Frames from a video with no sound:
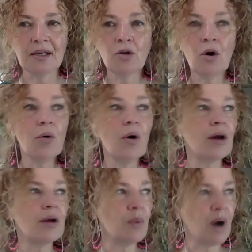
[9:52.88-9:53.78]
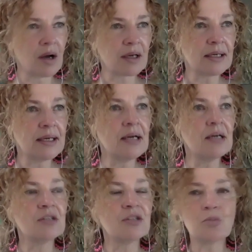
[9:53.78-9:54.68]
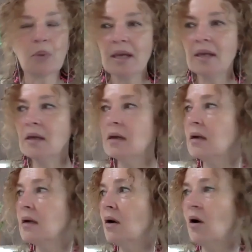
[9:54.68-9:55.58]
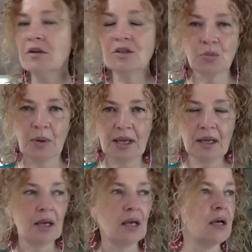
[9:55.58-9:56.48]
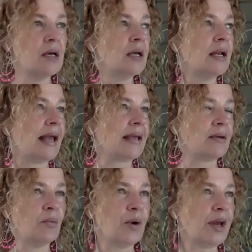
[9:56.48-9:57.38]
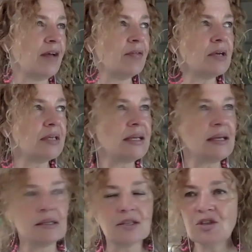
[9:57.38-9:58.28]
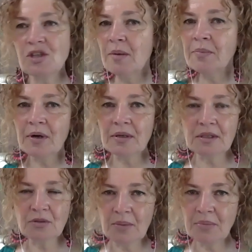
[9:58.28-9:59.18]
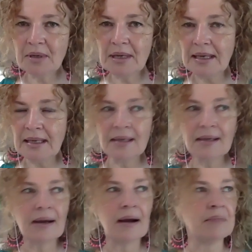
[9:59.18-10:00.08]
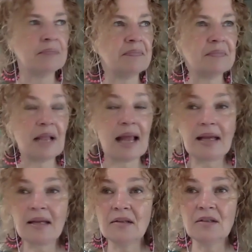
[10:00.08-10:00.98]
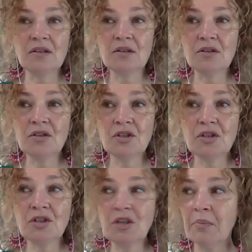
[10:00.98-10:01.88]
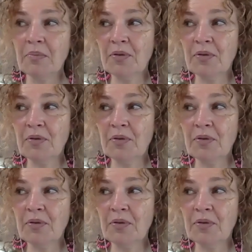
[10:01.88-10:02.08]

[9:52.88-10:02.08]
Go on a walk, swing on a swing, like whatever it is, jump on a trampoline, like jump